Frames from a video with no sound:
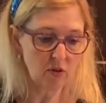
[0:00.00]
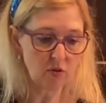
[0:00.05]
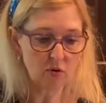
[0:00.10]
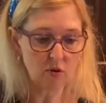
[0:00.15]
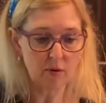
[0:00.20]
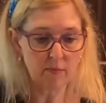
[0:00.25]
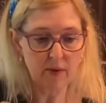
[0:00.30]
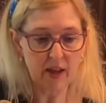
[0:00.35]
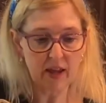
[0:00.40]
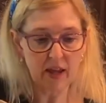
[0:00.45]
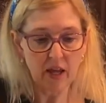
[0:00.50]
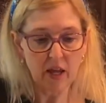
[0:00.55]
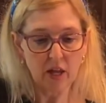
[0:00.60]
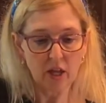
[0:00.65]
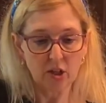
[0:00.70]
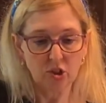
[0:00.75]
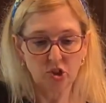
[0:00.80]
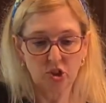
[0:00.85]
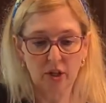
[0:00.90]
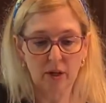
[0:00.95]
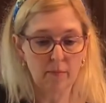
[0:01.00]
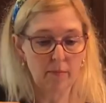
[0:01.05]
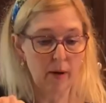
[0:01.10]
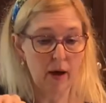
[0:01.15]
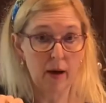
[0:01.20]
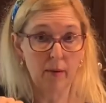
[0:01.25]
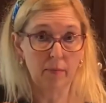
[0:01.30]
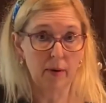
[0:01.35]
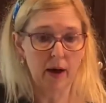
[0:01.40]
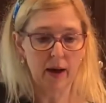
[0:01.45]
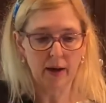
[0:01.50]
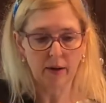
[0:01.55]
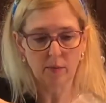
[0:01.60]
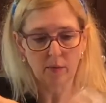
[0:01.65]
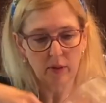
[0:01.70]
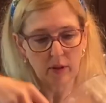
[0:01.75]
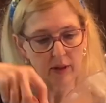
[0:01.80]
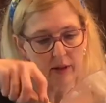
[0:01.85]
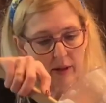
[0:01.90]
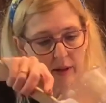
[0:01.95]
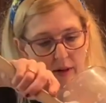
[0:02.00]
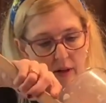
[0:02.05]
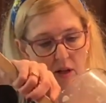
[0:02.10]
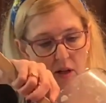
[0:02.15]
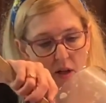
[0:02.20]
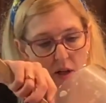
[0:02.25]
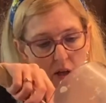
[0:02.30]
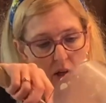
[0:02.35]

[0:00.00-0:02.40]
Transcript: You can make chicken pot pie with it.